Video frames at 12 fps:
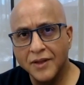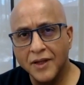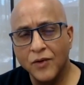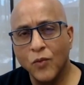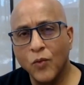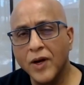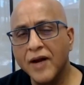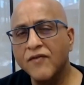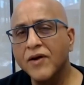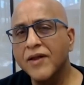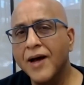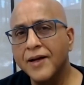
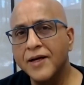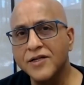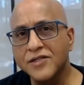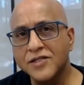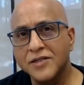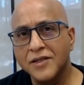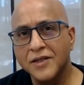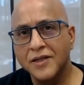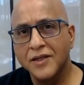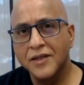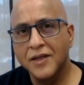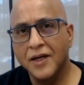Whatever that is,
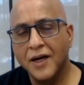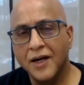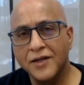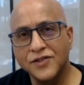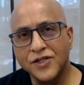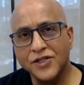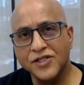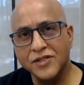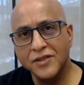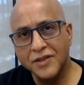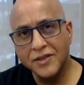just